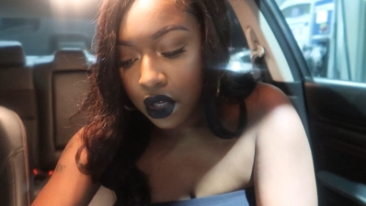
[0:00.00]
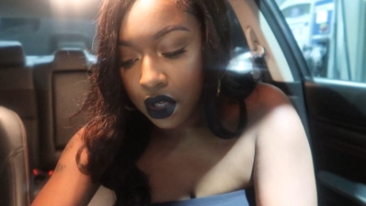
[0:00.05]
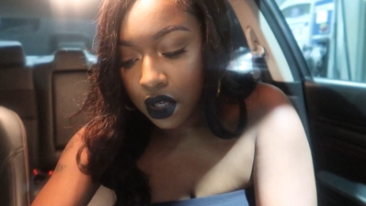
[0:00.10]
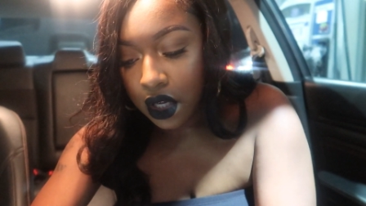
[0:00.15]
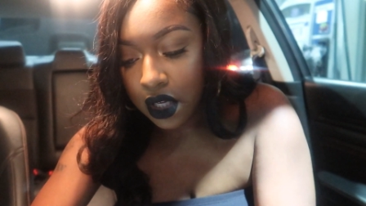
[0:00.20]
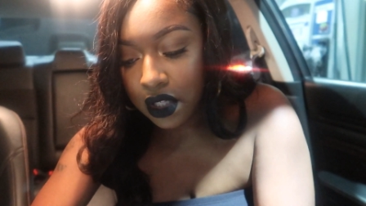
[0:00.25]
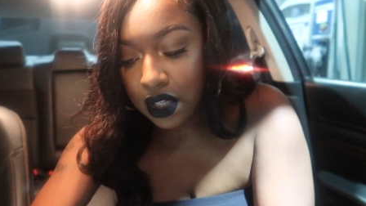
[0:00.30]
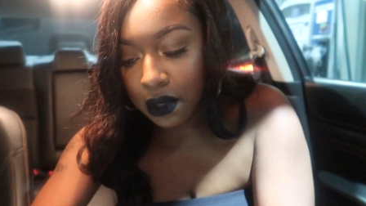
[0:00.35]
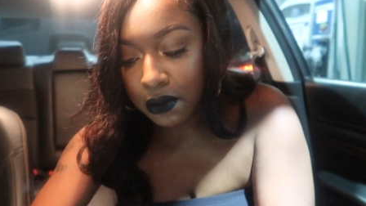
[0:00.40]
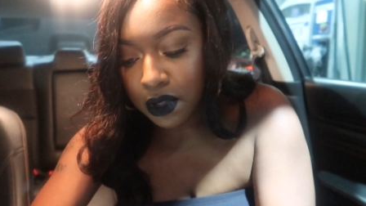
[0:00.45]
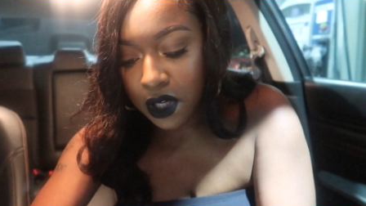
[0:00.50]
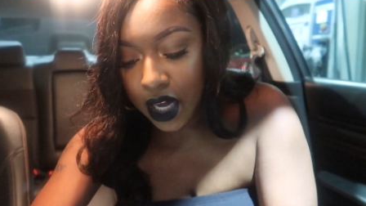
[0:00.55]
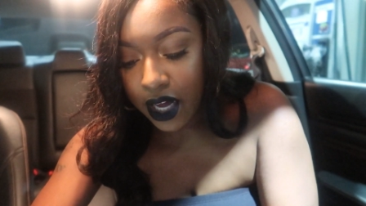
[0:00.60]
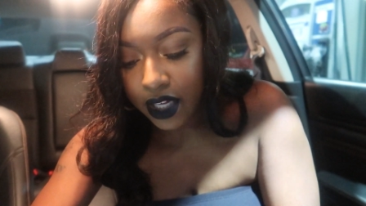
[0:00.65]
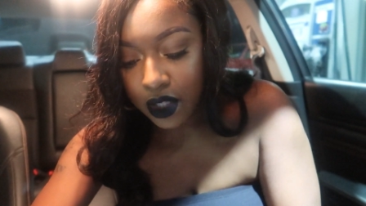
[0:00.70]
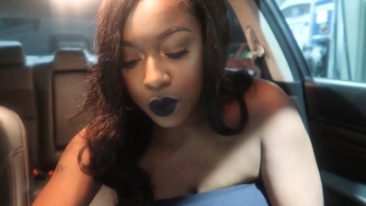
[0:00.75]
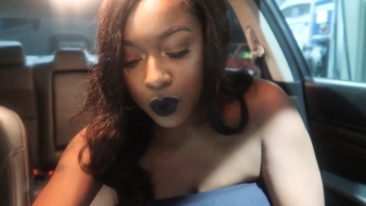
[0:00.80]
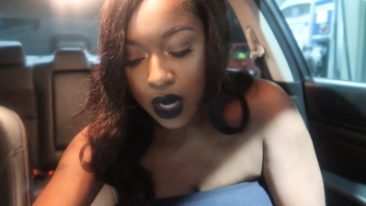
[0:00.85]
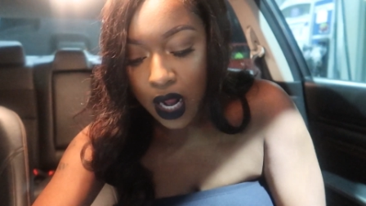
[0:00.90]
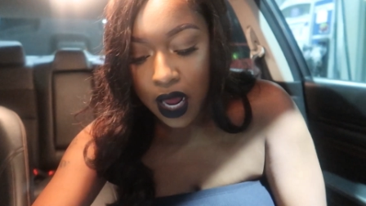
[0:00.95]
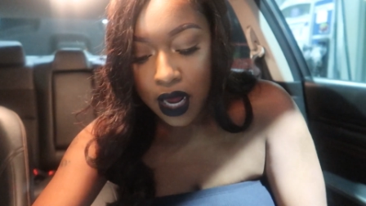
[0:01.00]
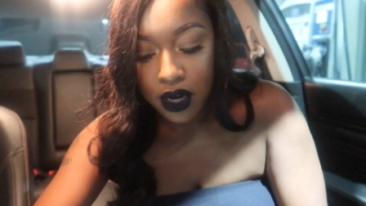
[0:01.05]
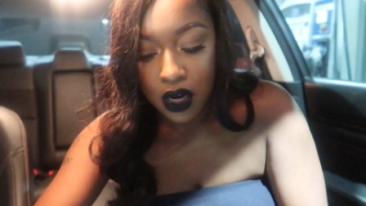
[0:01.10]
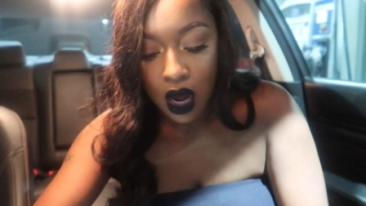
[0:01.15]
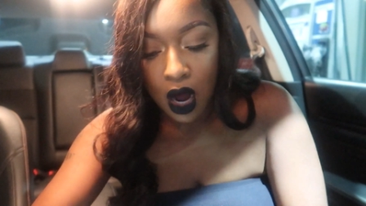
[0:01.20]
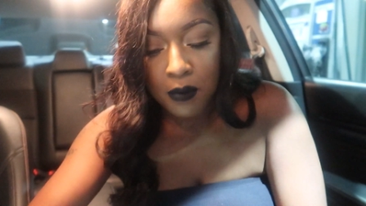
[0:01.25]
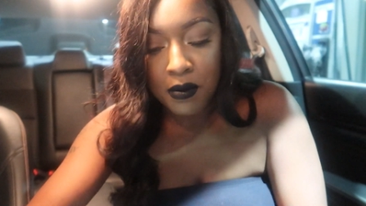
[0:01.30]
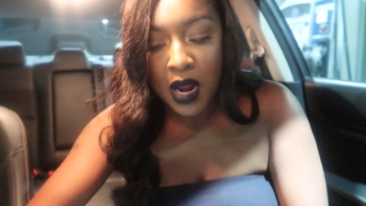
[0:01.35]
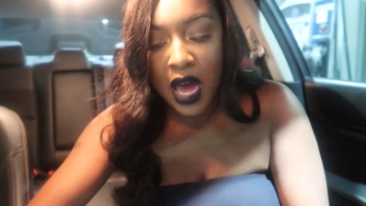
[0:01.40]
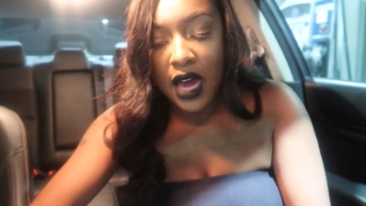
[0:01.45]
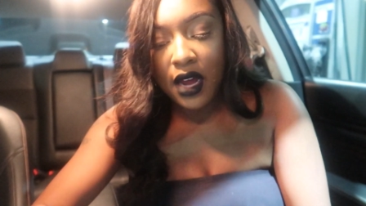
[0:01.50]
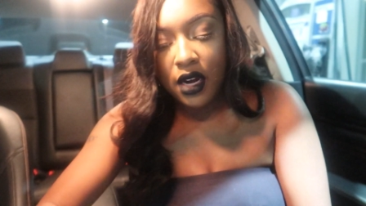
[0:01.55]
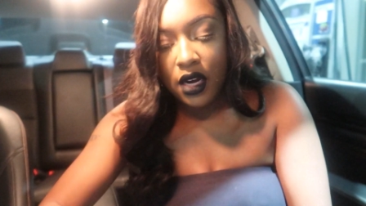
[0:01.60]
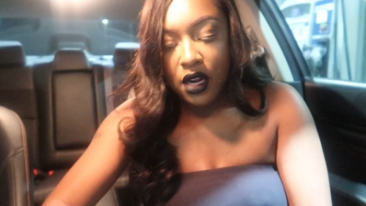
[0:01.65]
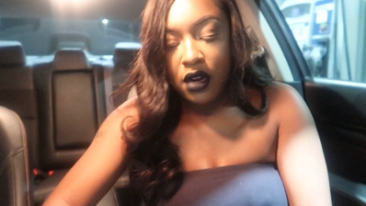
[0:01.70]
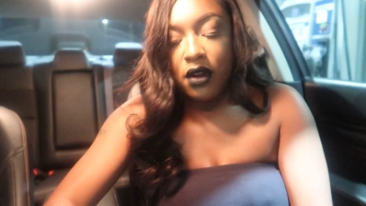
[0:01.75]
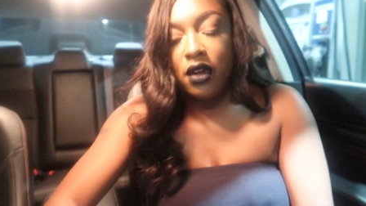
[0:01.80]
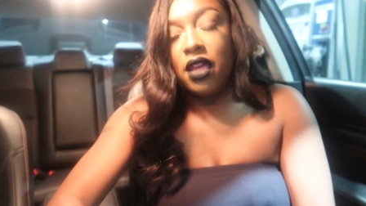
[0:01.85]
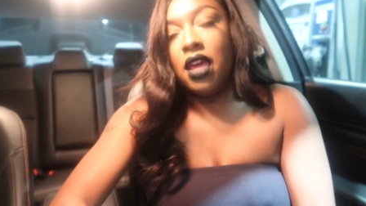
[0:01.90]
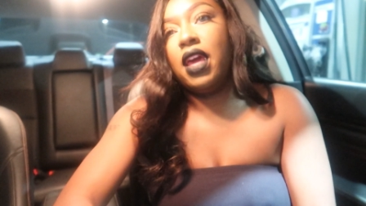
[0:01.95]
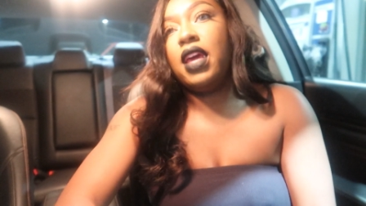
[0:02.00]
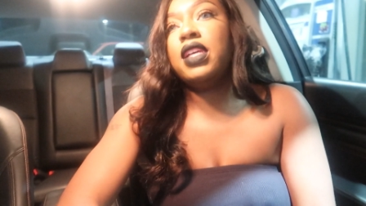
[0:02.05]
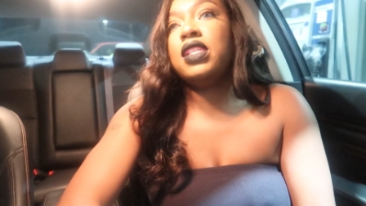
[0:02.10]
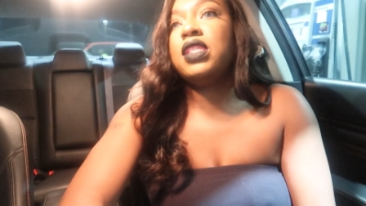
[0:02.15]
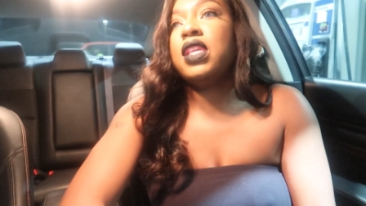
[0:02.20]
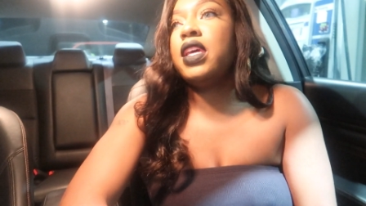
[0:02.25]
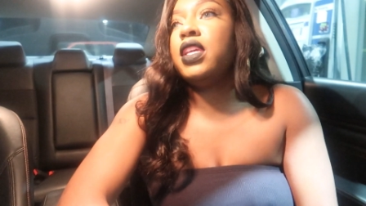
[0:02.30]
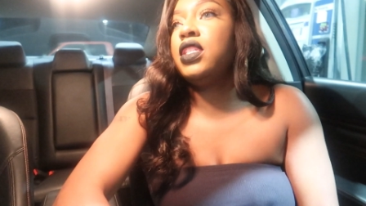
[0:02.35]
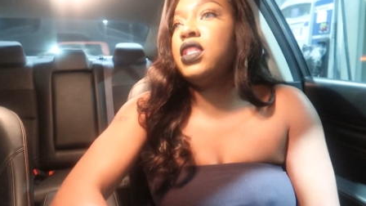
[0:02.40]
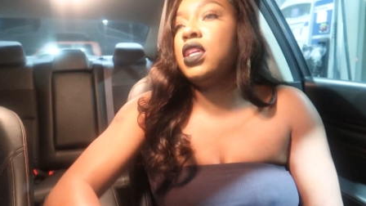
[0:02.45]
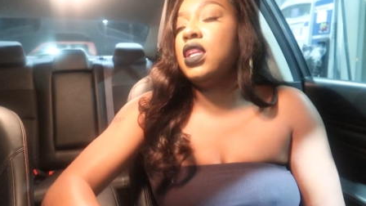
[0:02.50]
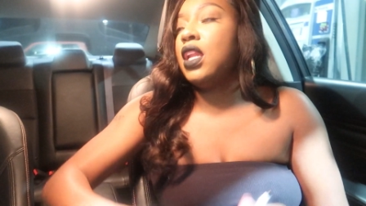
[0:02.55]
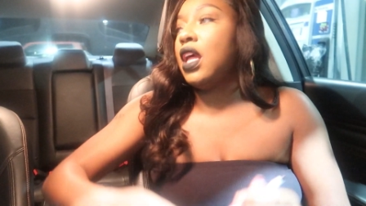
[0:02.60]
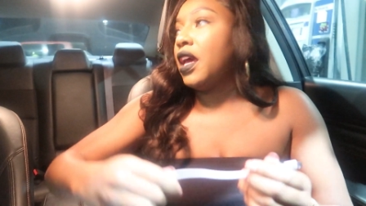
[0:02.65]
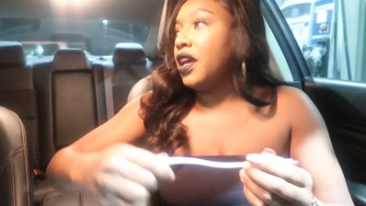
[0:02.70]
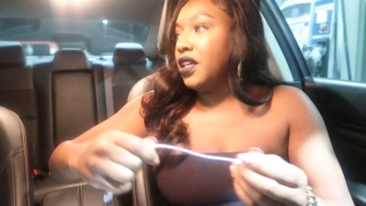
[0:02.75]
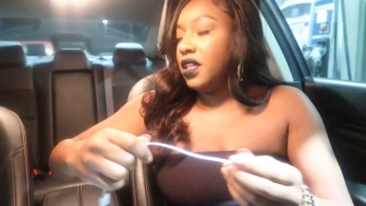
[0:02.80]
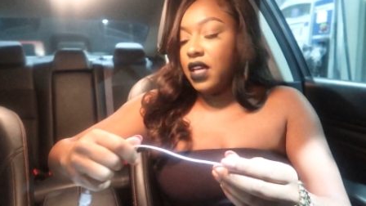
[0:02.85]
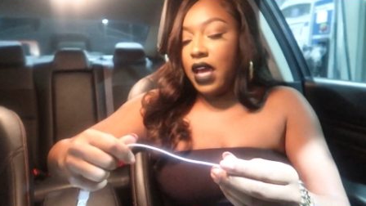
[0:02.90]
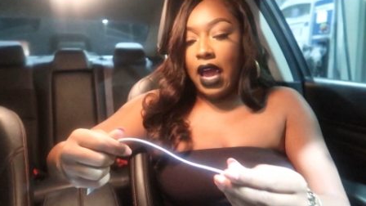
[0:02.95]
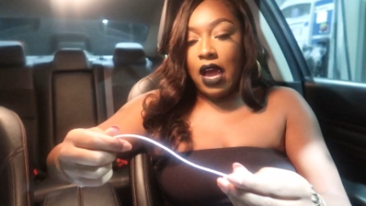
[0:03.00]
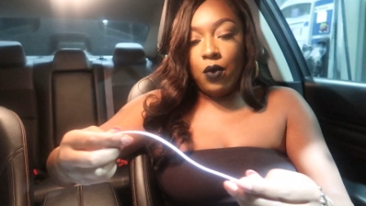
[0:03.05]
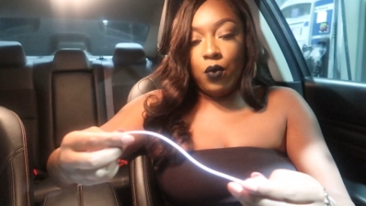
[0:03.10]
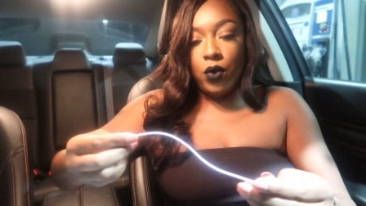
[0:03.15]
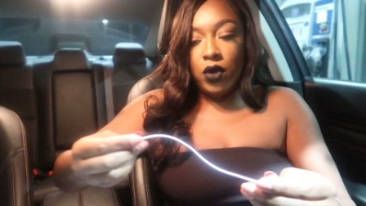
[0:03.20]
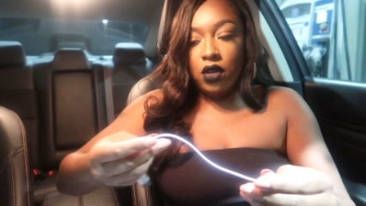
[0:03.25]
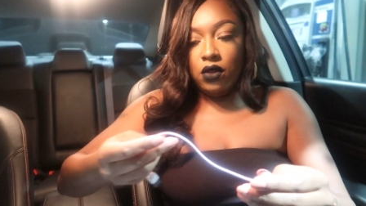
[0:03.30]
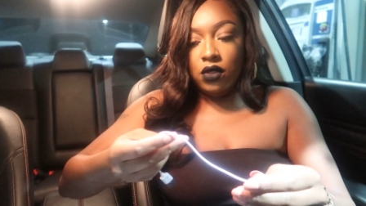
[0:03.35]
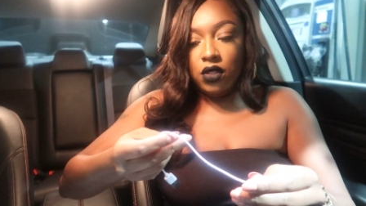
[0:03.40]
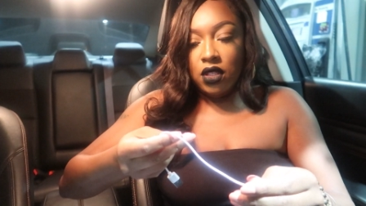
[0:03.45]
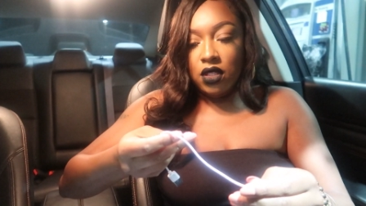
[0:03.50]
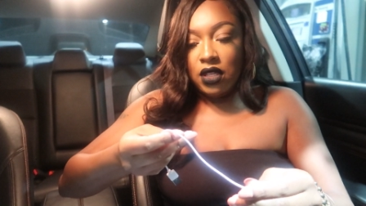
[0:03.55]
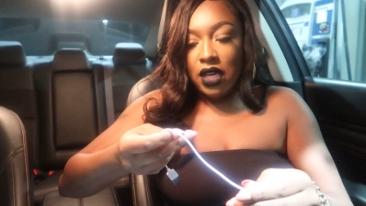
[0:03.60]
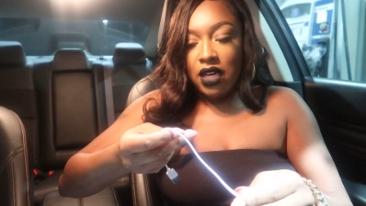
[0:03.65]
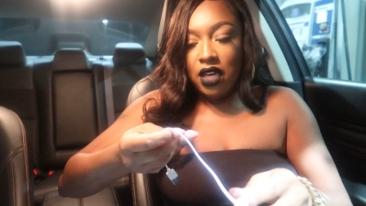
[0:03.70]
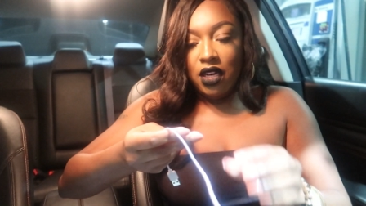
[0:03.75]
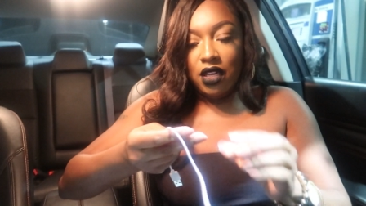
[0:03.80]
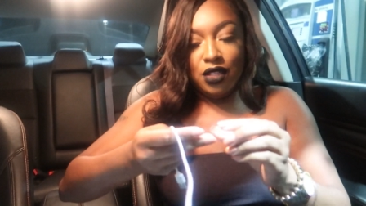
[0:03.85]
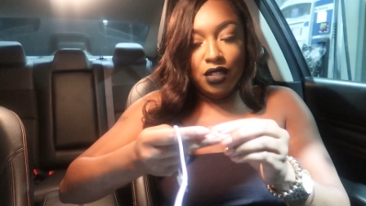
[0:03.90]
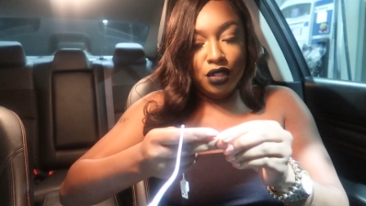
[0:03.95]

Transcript: because sometimes when I, i'm not near a gas station like i will just i need to